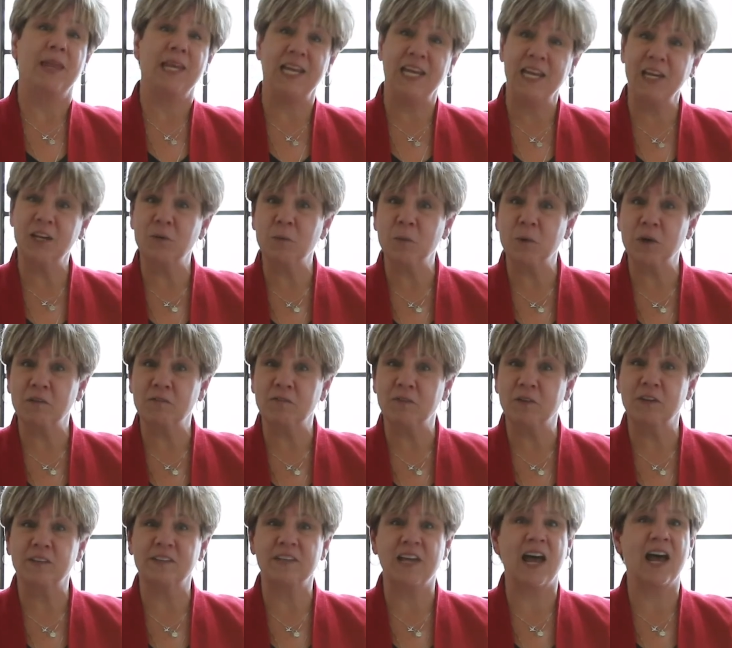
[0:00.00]
and work
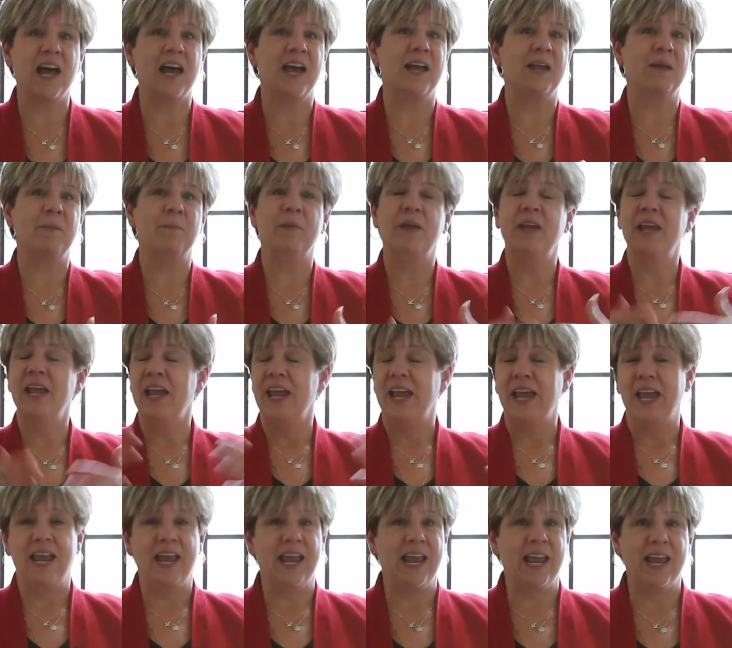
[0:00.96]
full time
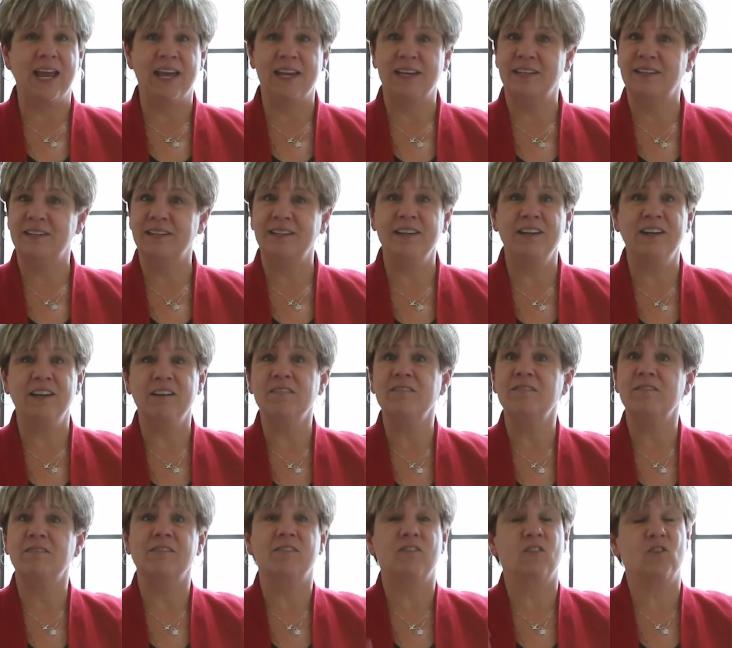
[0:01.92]
and,
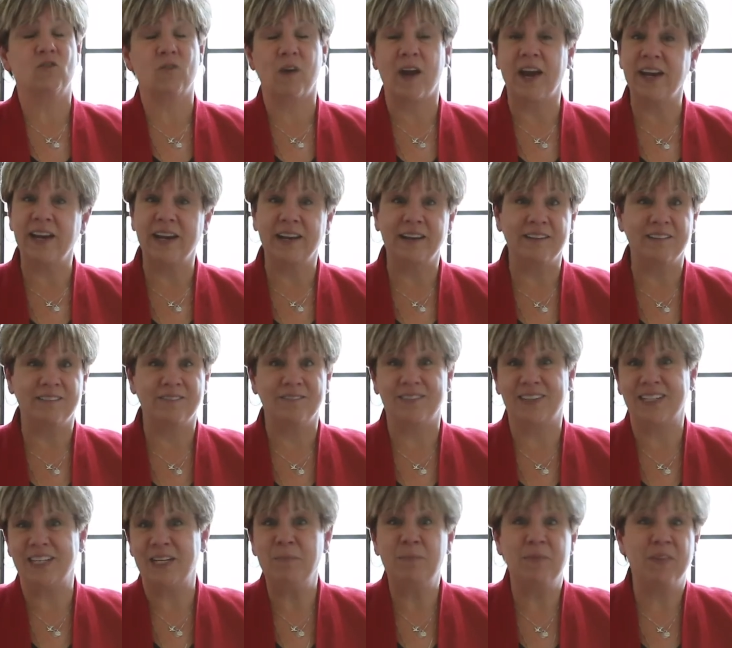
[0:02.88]
try to
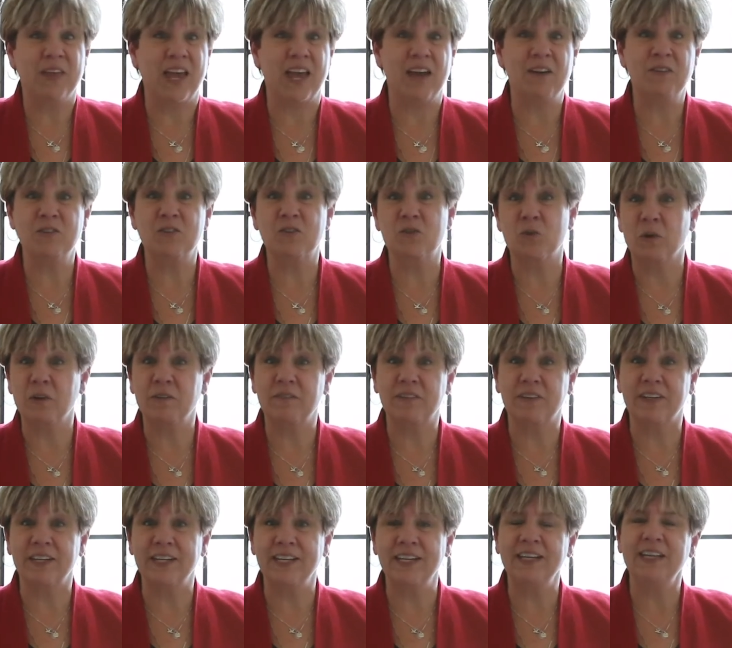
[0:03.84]
keep the house sort
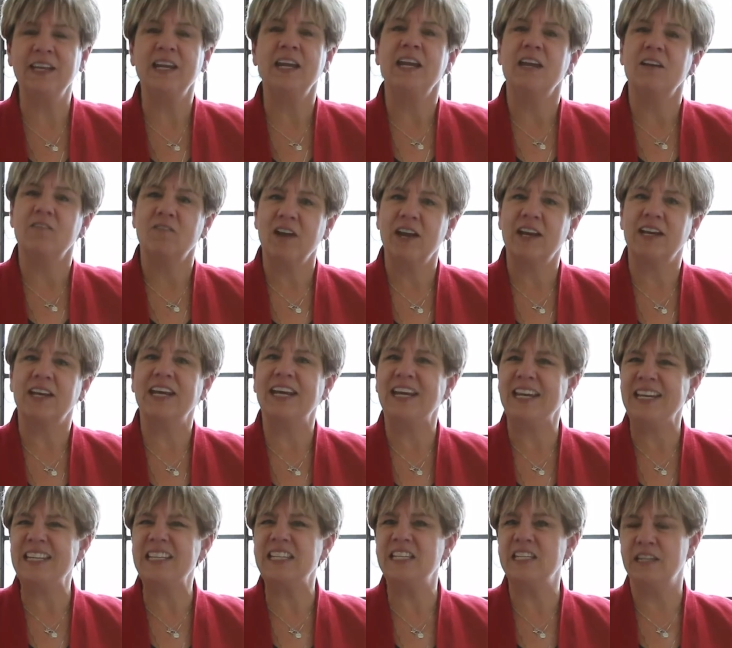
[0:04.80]
of clean. Right,
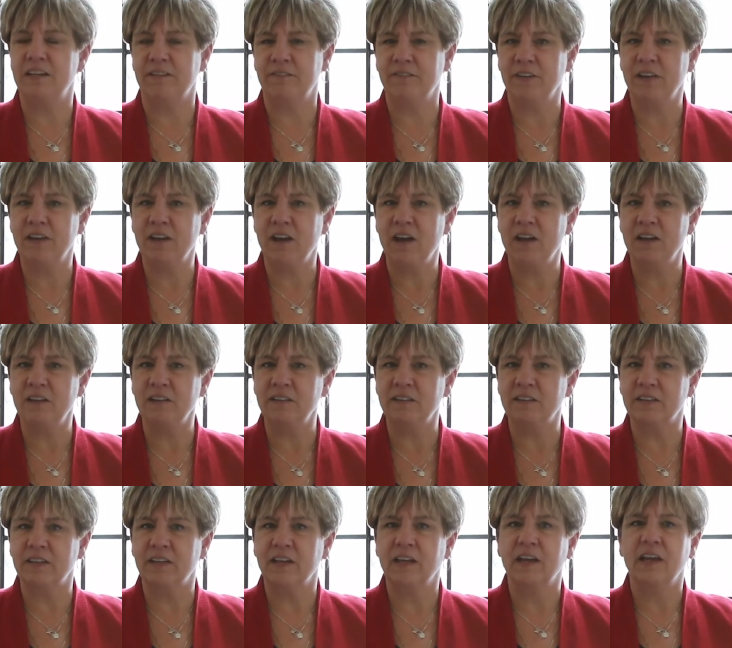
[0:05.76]
it's
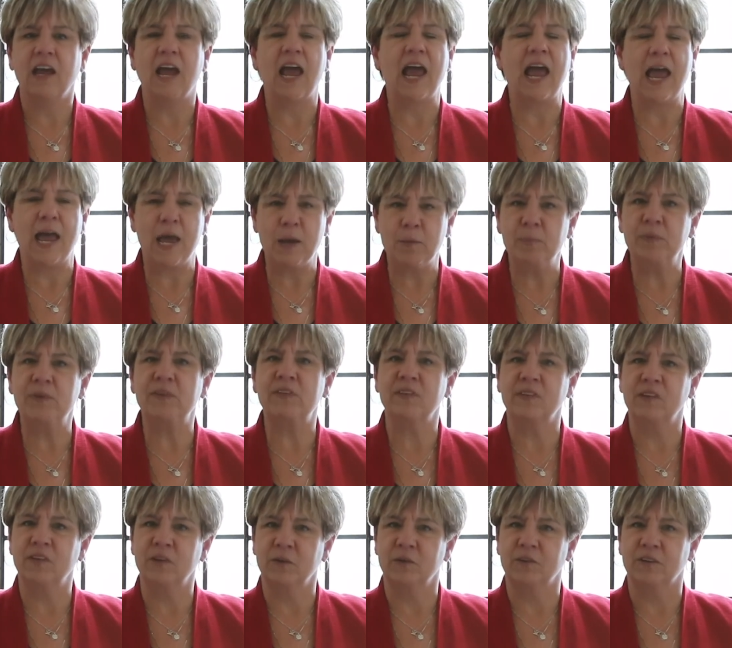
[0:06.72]
difficult,
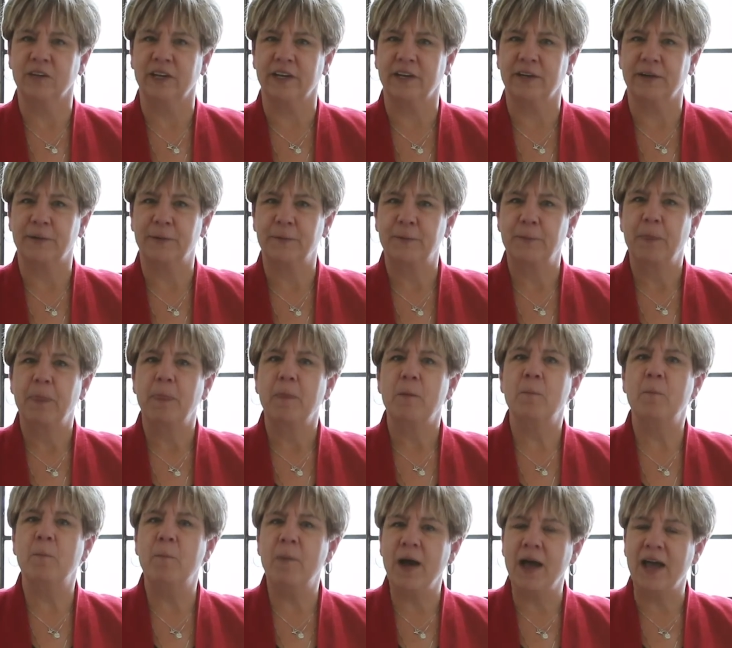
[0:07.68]
absolutely.
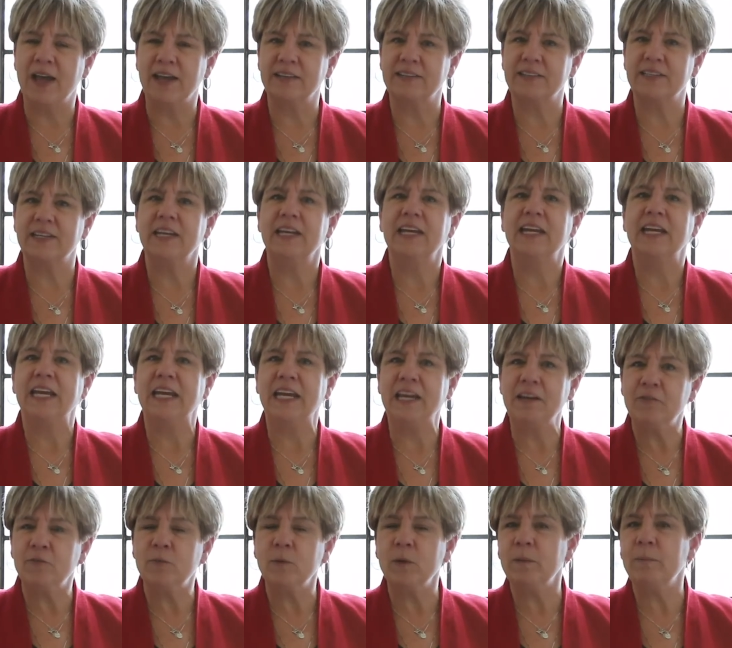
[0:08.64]
But
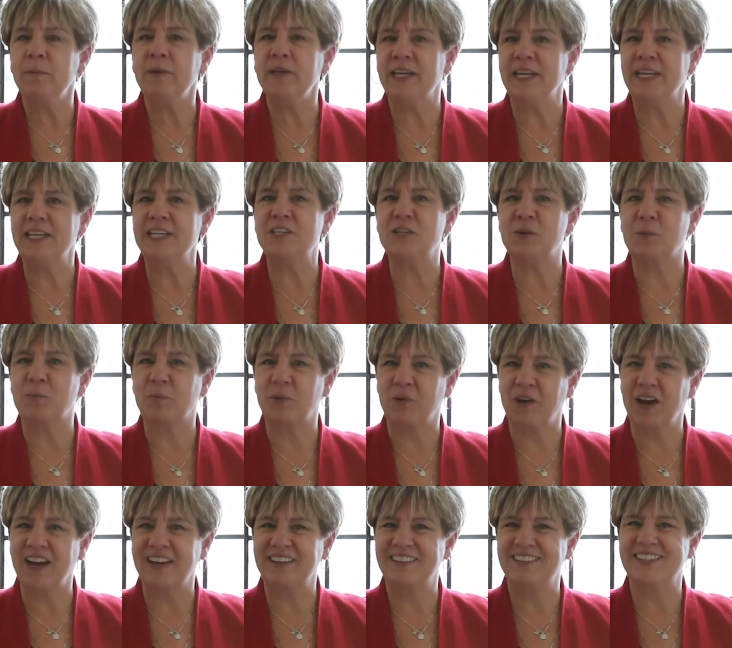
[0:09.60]
if we begin to
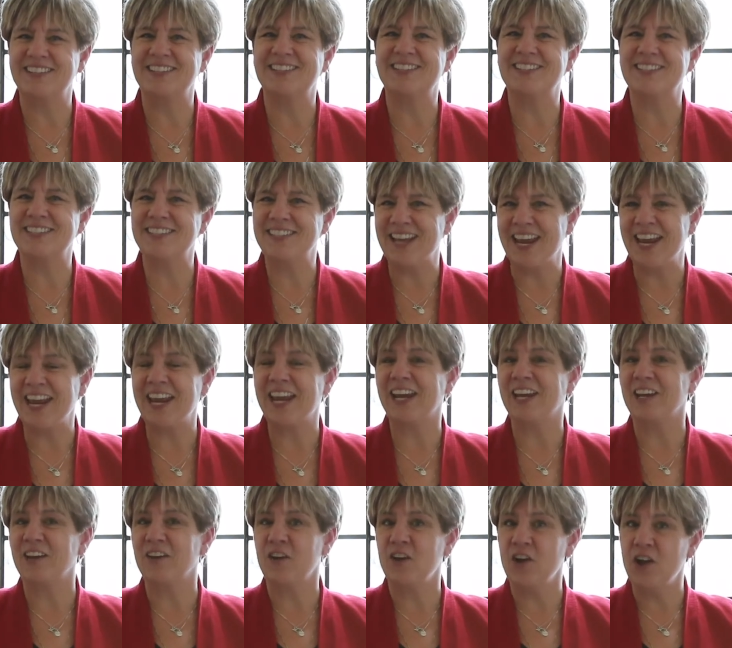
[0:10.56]
practice
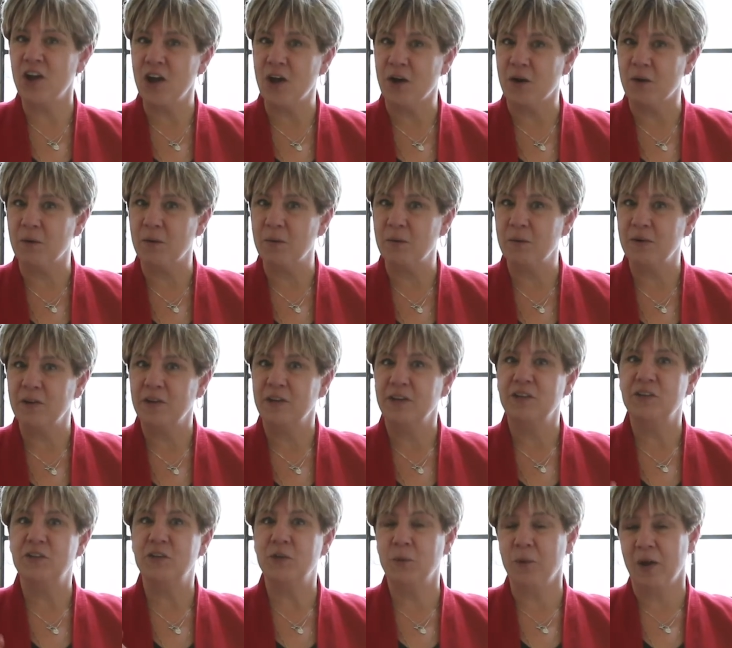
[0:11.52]
saying no
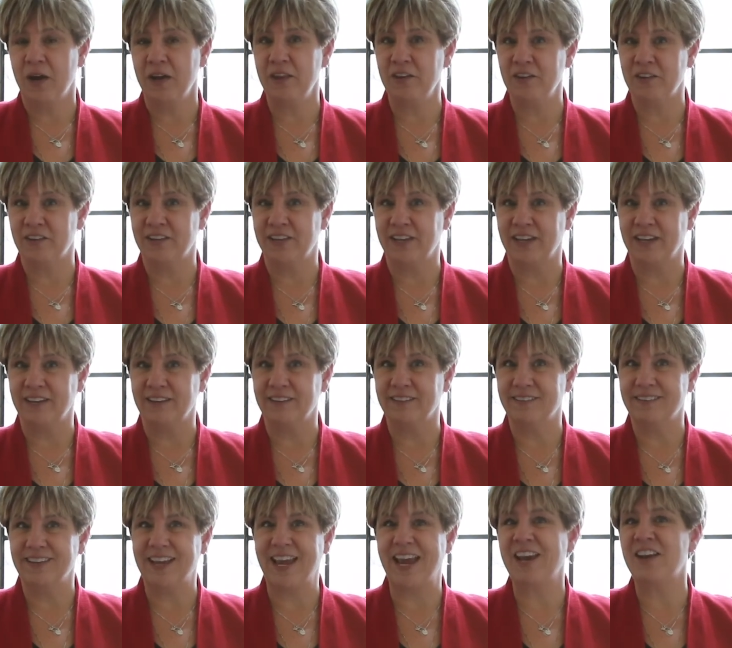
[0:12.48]
to other
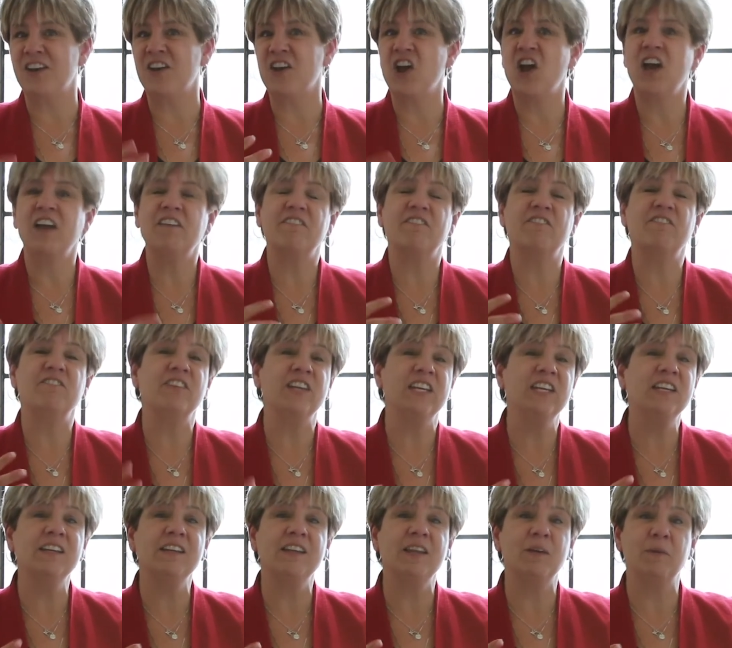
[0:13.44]
things and not
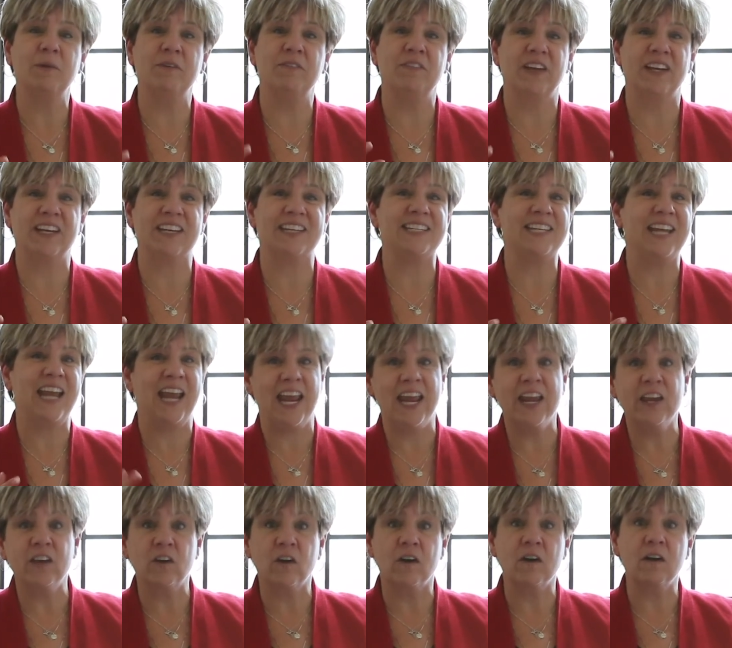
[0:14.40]
feel that we've got to
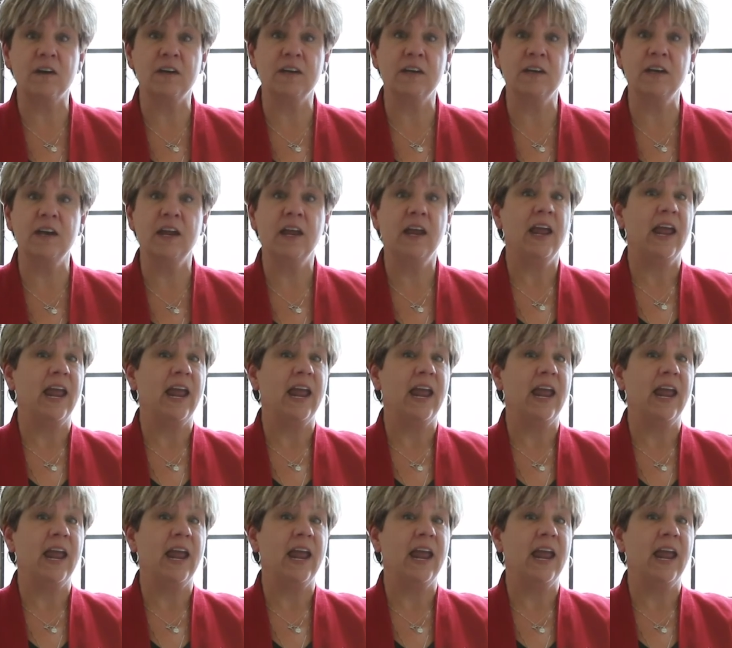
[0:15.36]
take on